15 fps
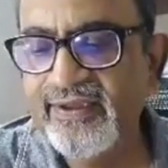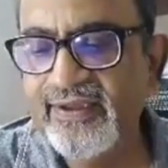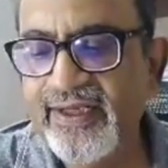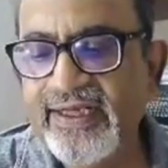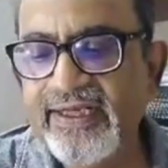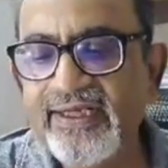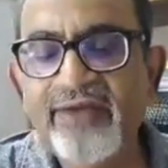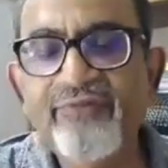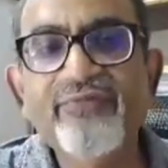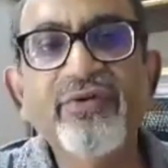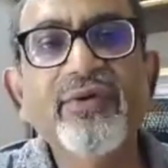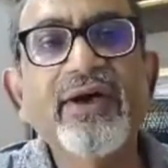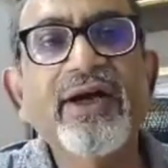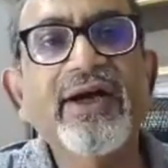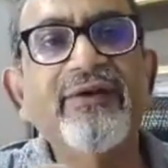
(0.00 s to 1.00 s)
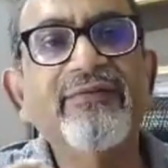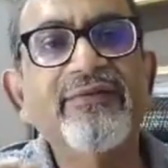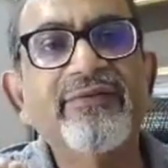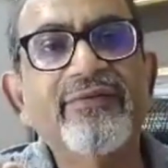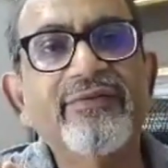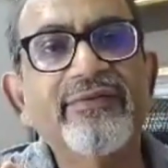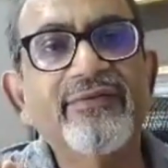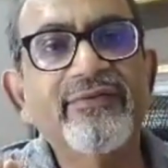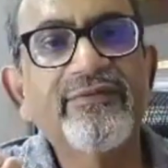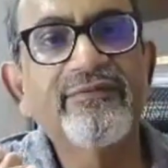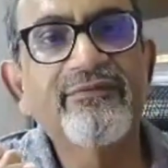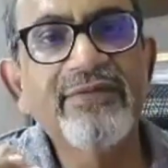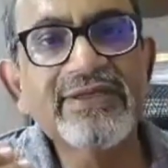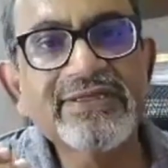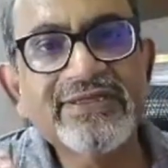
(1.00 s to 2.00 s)
And if you have
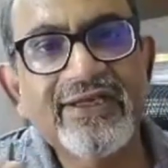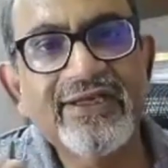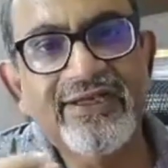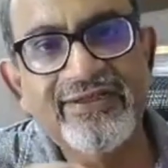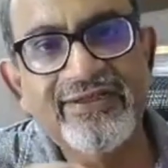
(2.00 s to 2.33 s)
missed the